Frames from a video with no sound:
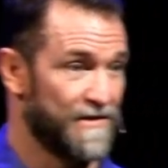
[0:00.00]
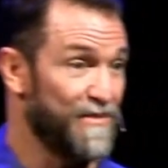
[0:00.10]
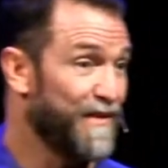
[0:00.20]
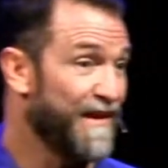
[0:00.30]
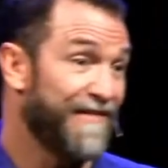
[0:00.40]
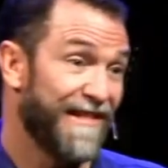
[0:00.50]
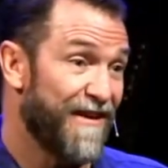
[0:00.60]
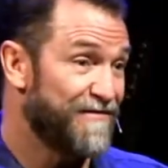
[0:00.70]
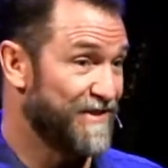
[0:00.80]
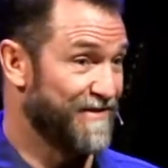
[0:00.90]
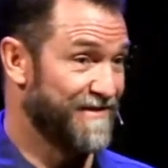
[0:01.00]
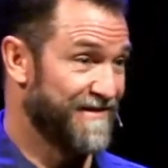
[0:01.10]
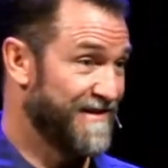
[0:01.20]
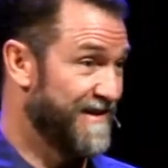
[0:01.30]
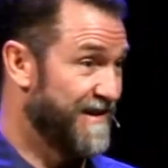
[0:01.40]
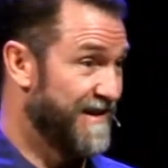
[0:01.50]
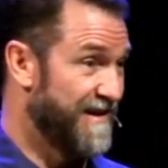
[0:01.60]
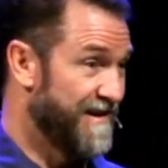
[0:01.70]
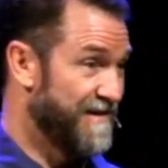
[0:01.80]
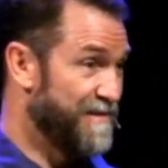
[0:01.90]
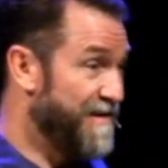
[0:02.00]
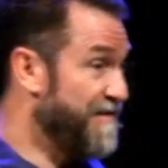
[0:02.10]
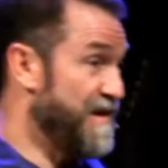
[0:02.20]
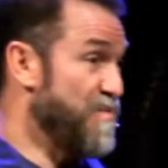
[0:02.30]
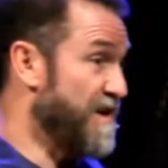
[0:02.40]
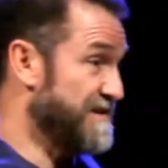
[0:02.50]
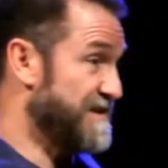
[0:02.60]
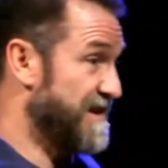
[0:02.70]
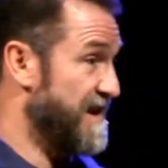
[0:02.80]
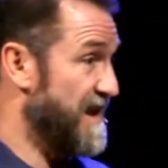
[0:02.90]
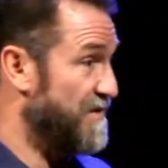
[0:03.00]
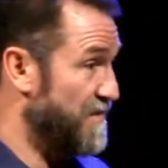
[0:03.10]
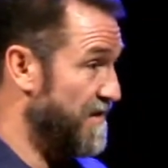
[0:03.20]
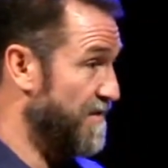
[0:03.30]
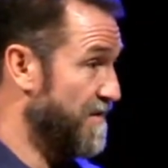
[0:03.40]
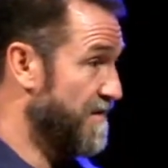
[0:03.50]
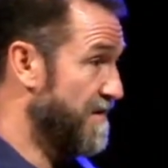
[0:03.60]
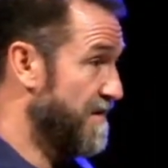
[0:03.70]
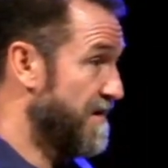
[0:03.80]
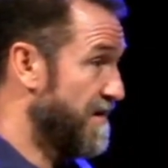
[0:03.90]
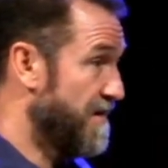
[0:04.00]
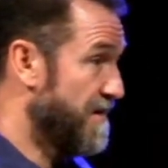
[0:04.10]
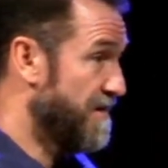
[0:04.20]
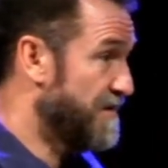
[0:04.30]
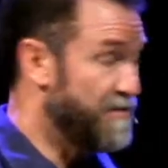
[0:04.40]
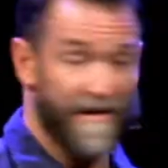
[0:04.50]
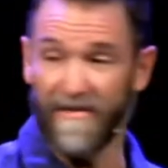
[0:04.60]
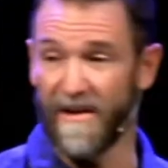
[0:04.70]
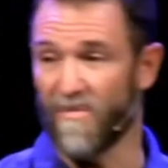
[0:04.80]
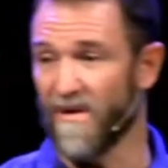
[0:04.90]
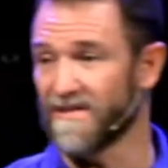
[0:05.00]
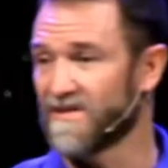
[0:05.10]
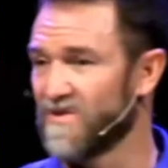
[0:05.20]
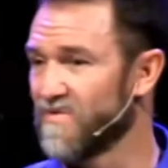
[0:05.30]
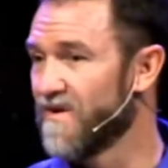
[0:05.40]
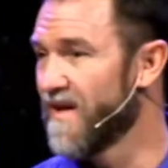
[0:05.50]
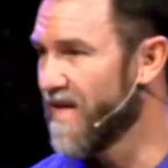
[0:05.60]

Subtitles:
Do you believe that he loves you? Do you believe that he wants to connect with you? Do you believe that he wants to